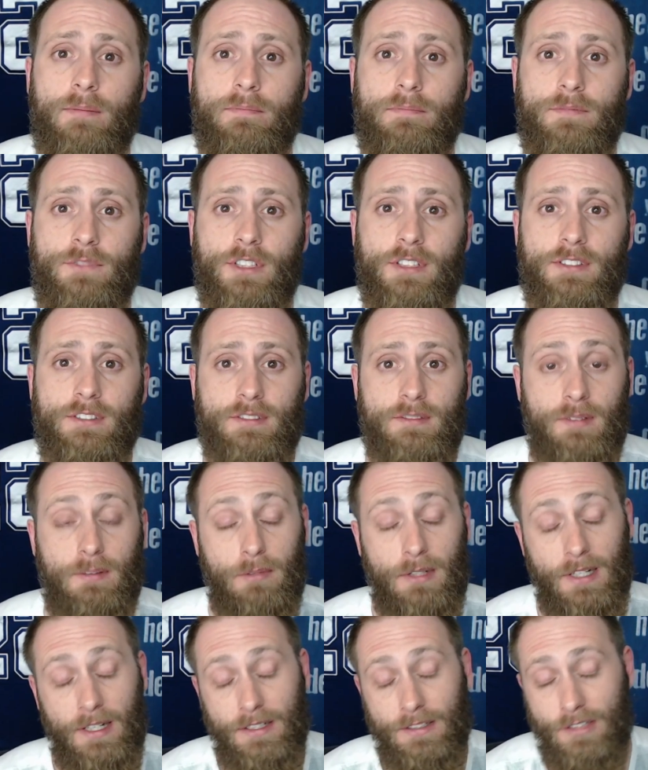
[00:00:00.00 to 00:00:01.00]
Just
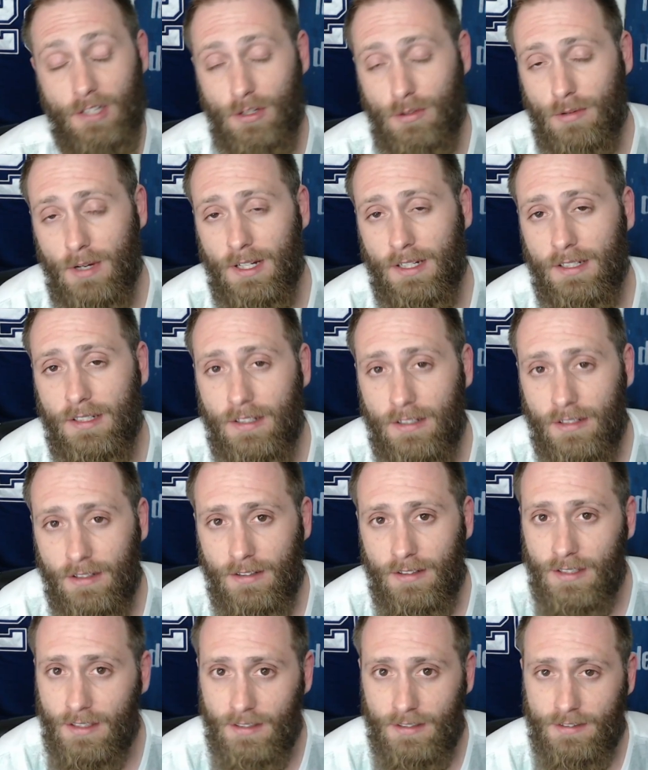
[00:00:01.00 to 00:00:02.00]
what I don't want to hear
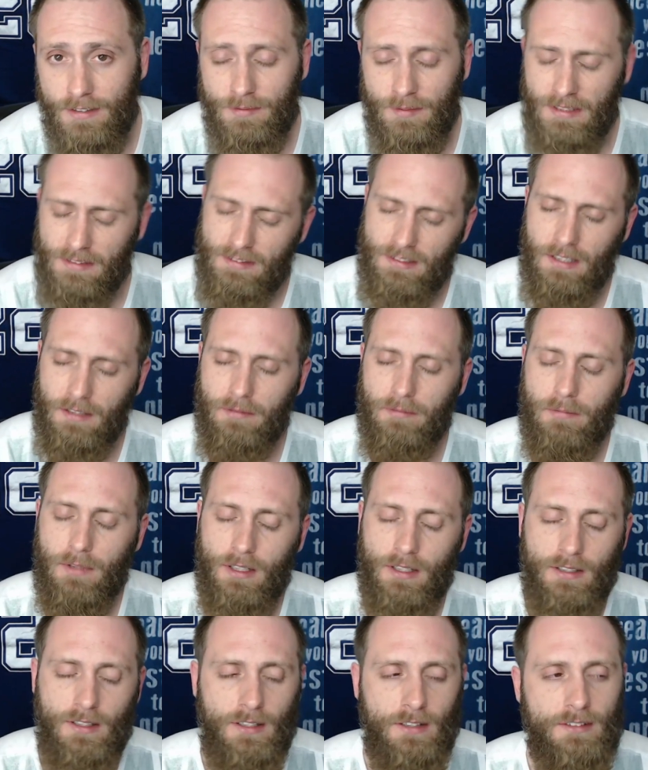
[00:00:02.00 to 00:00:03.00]
is it didn't
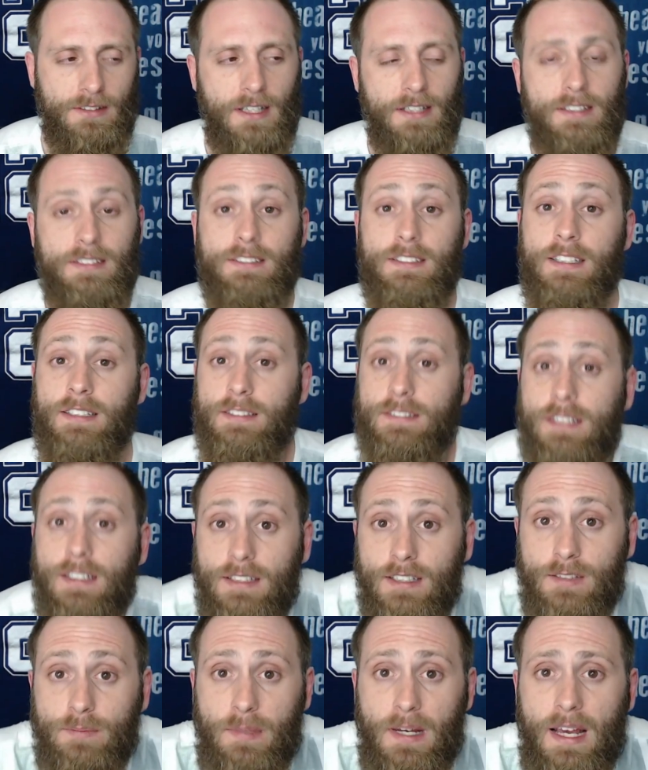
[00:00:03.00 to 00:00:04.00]
work. Is I just didn't send
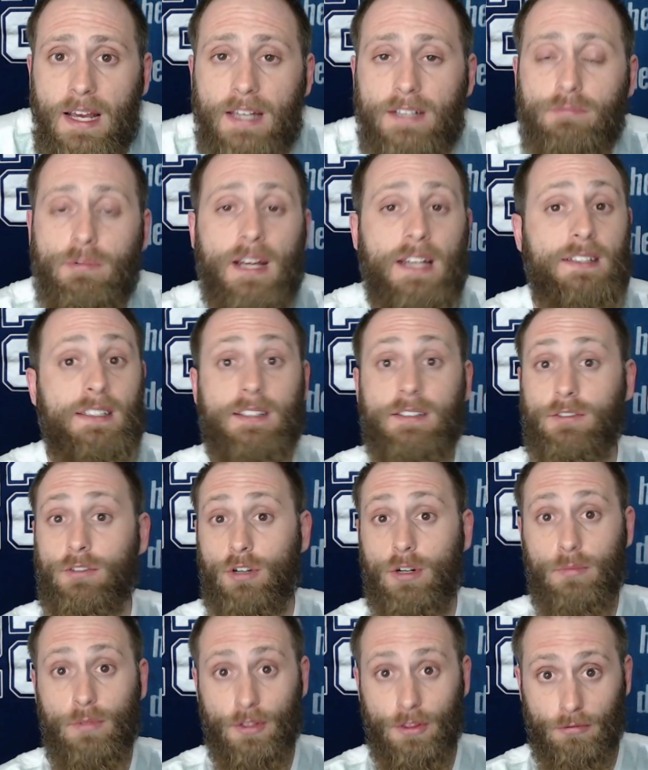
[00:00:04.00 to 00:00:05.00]
the spy. I ran the
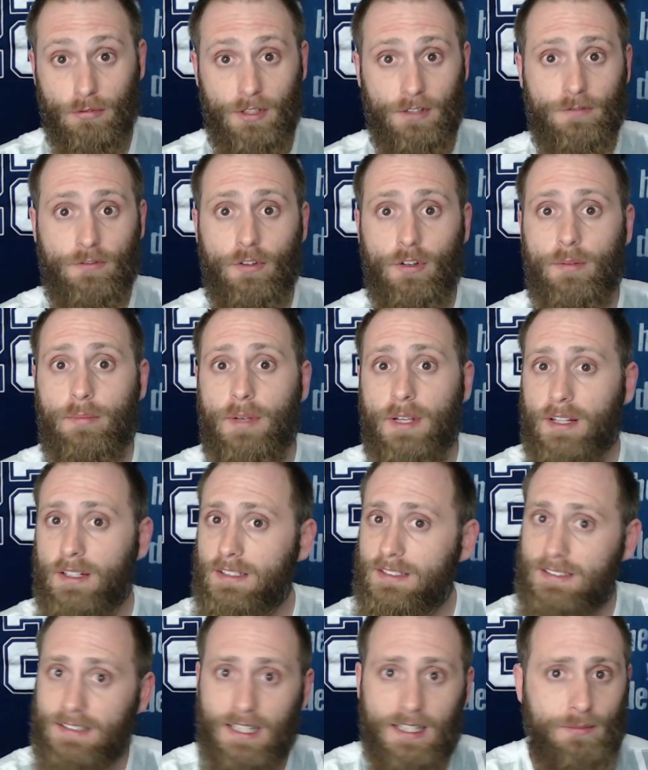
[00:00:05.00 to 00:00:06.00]
normal 3-4 bear,
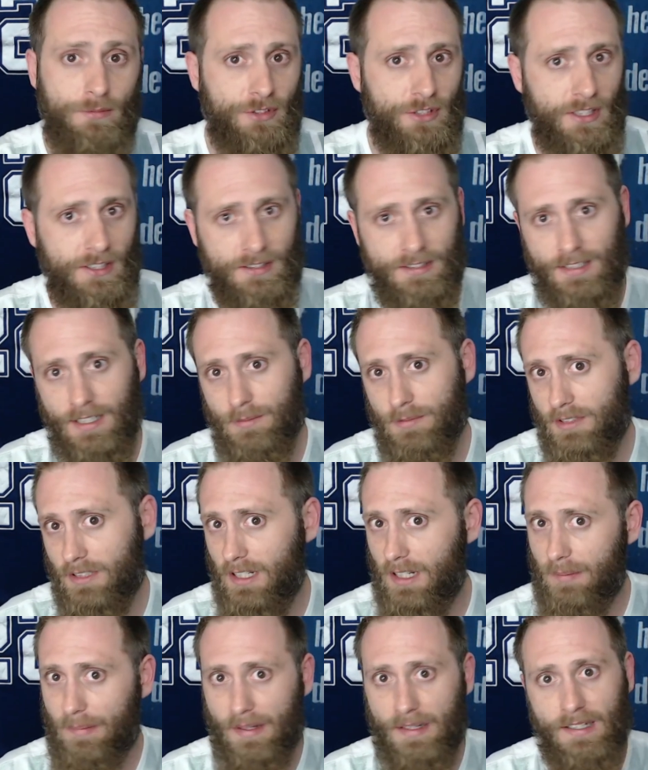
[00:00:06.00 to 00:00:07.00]
same shit, same
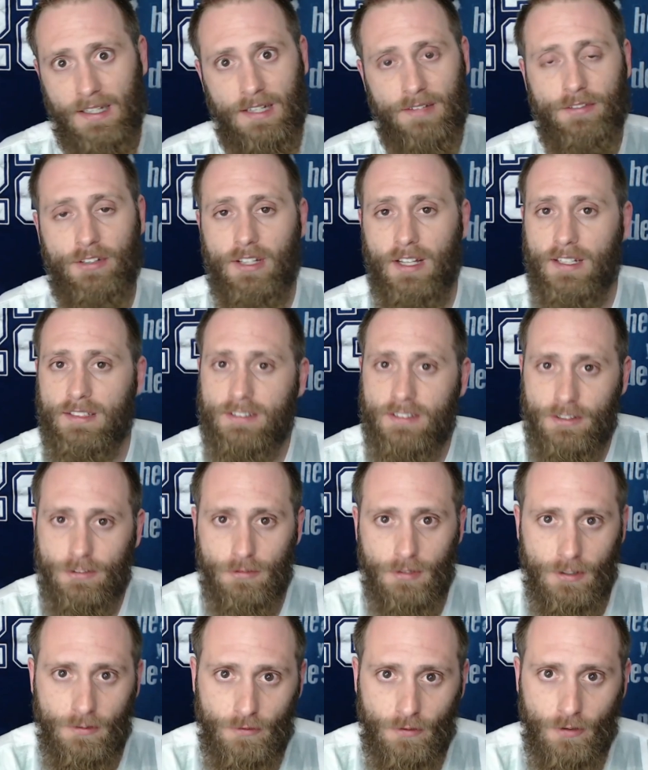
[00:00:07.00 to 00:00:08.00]
setup I gave you guys in the
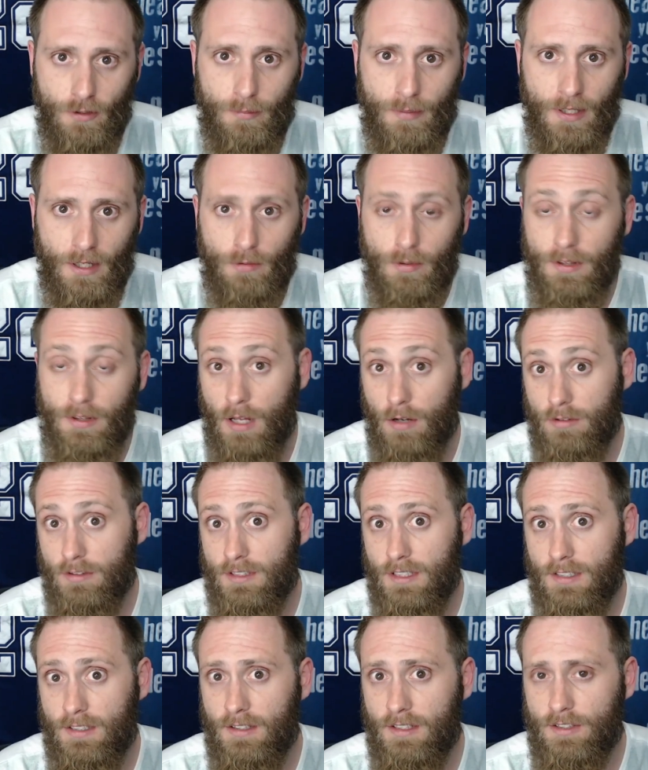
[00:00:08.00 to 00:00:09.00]
3-4 bear without
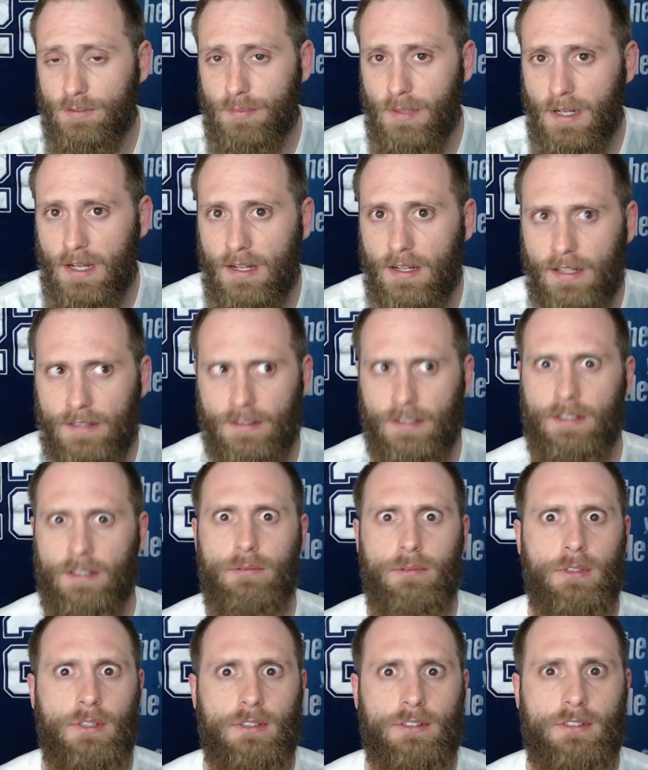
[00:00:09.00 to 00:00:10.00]
sending the spy, and then it
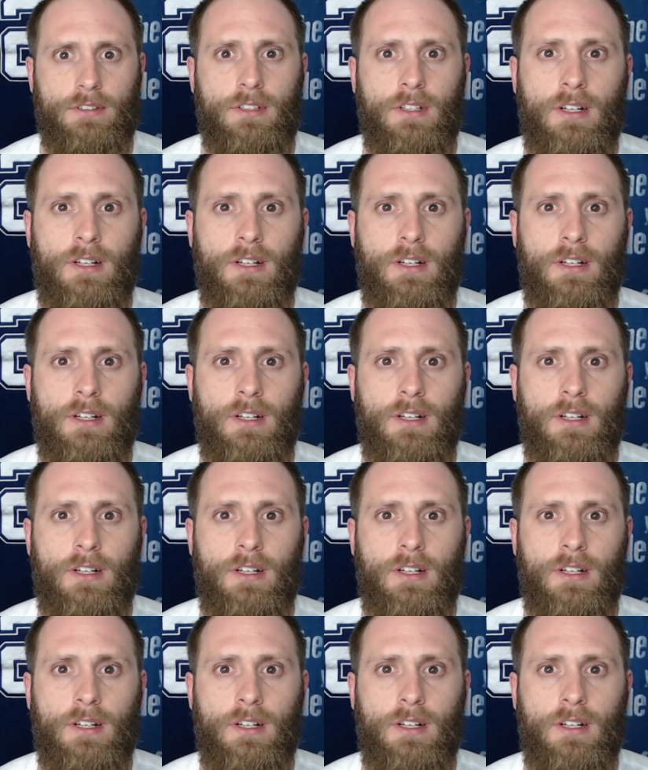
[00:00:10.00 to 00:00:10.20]
worked.